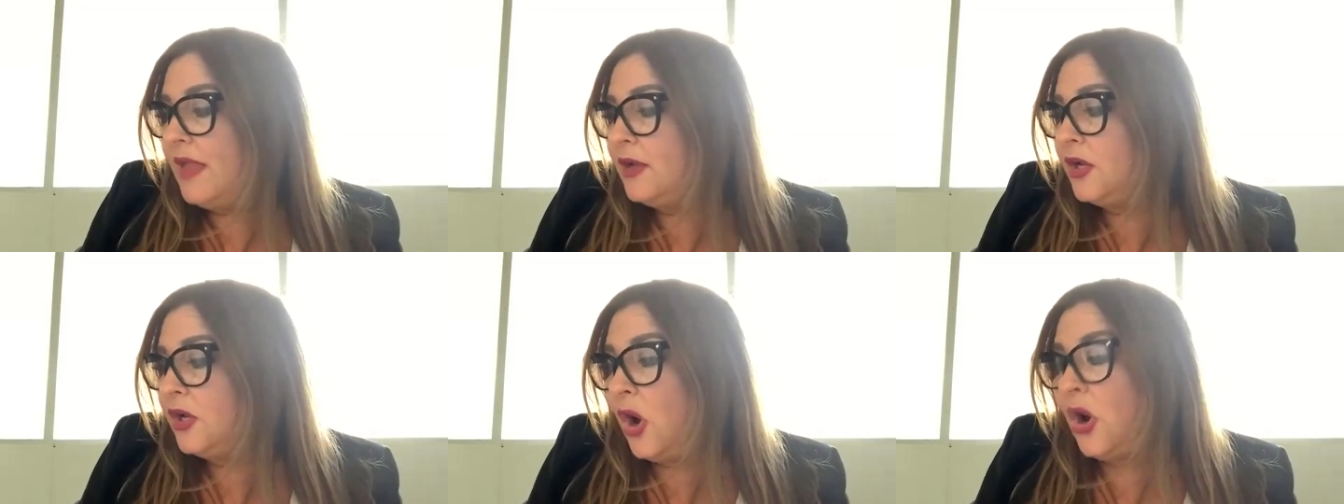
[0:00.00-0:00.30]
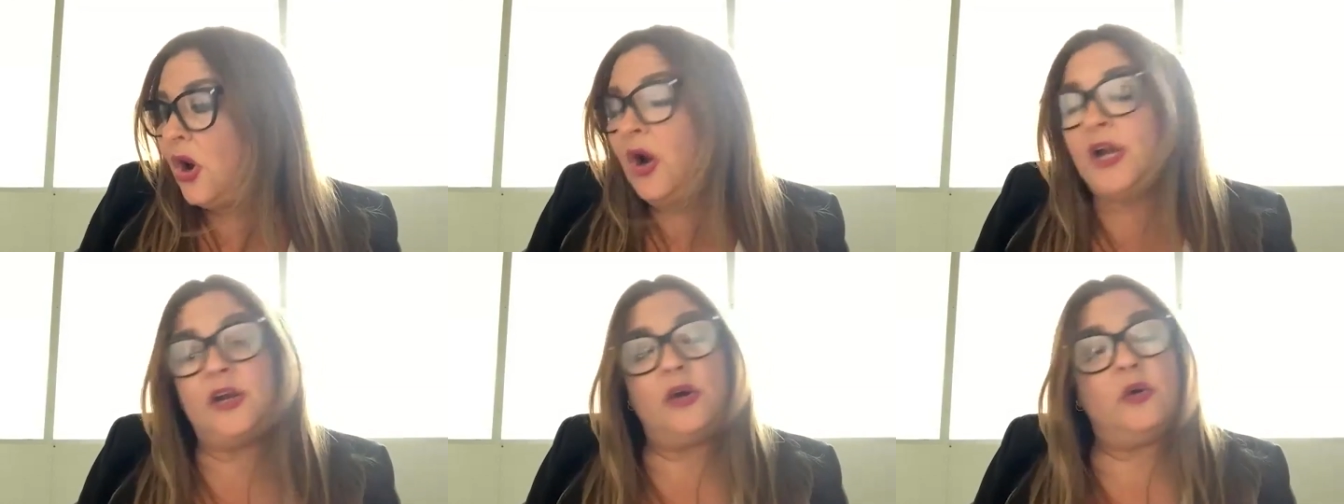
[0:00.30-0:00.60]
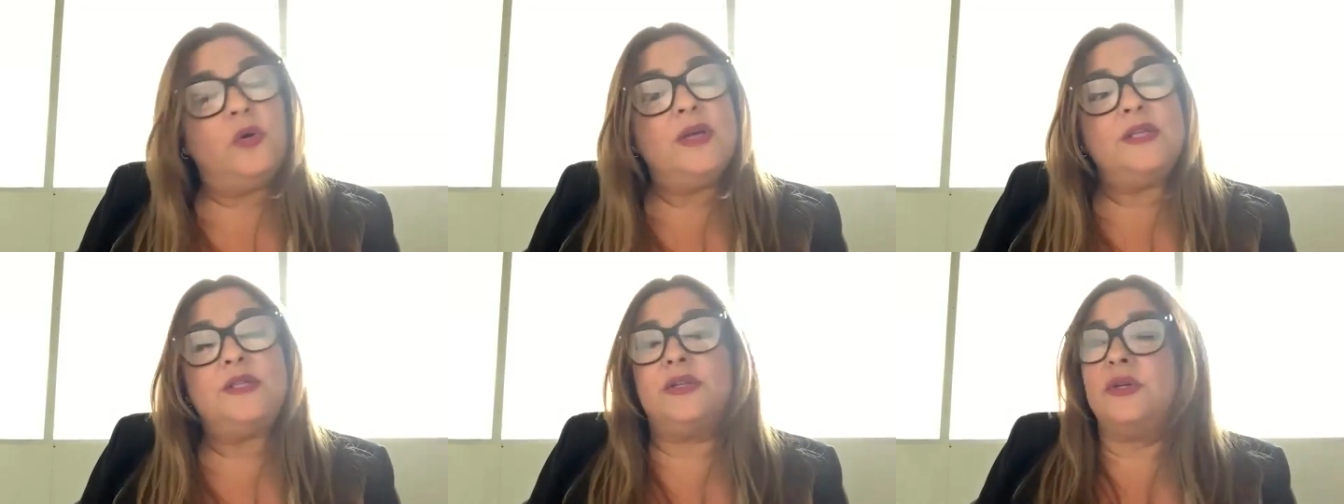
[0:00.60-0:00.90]
Go, I
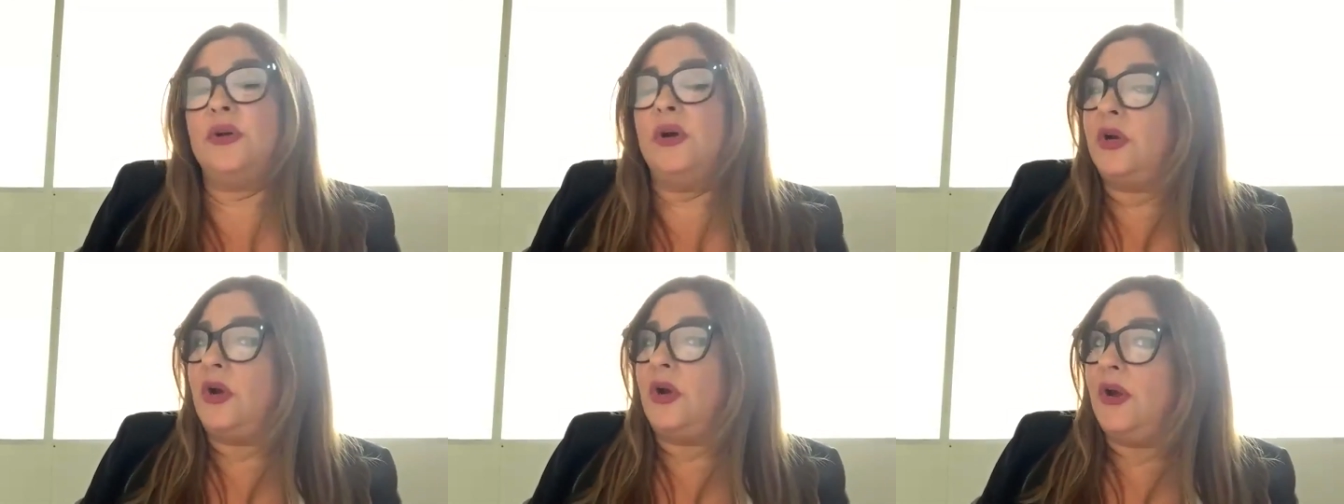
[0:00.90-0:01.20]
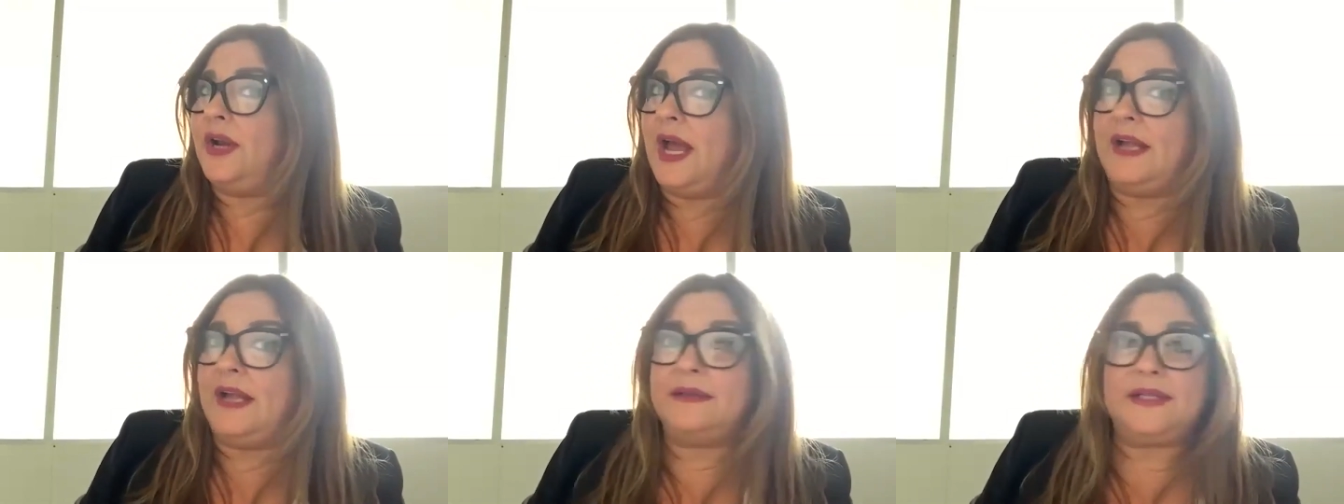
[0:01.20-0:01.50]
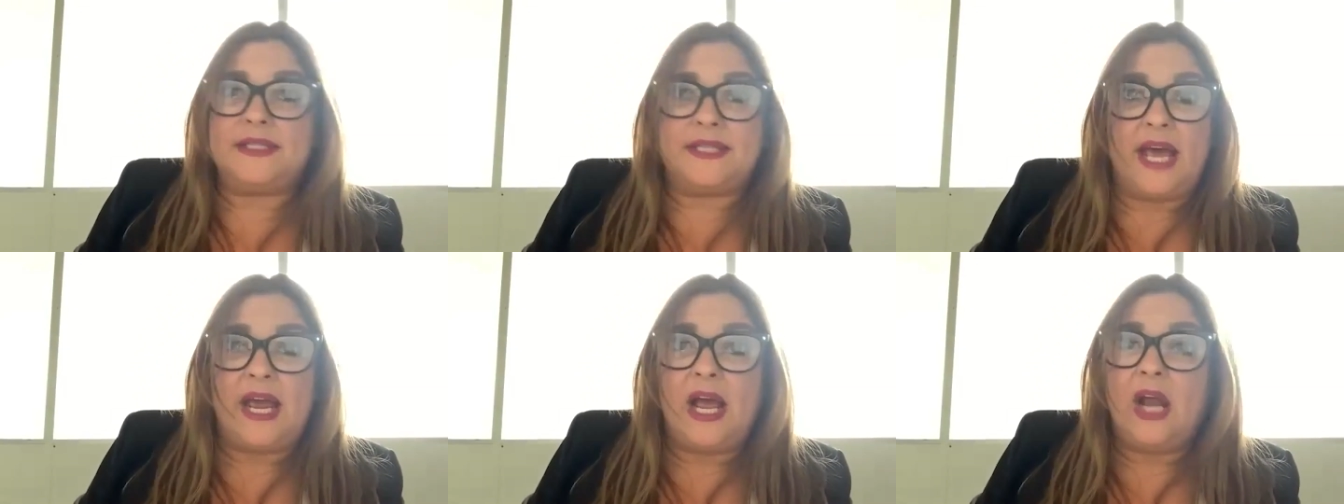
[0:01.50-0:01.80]
always do. I go down, and
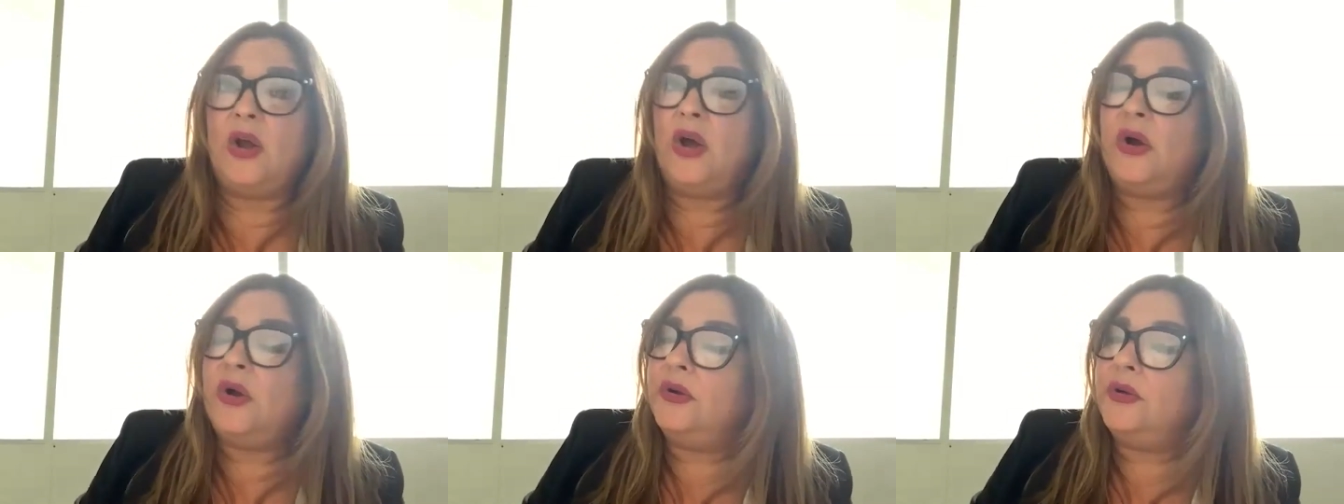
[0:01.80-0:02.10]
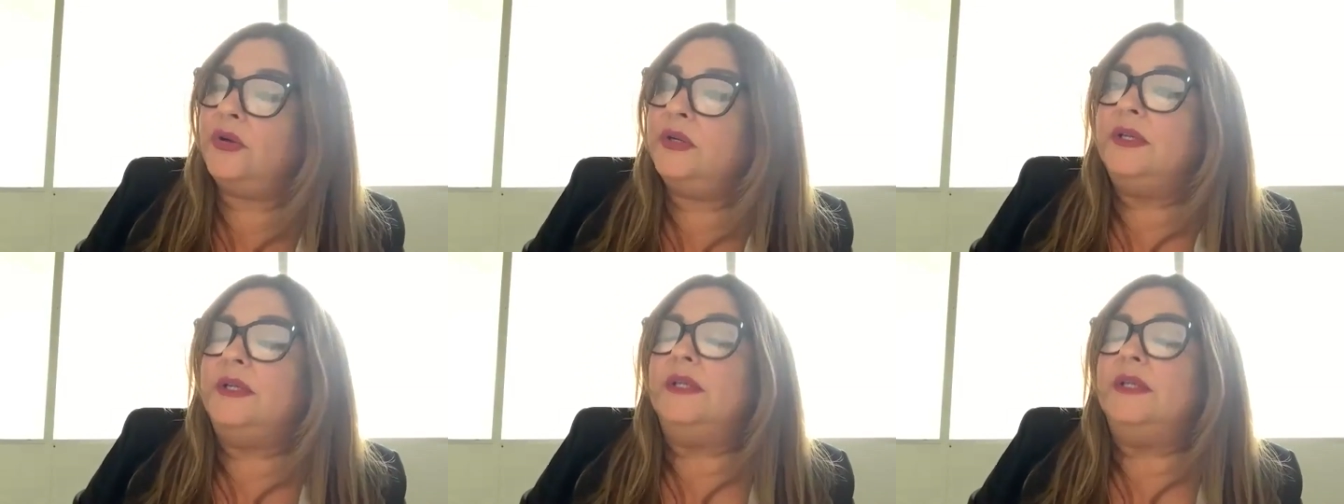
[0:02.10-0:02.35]
say hello,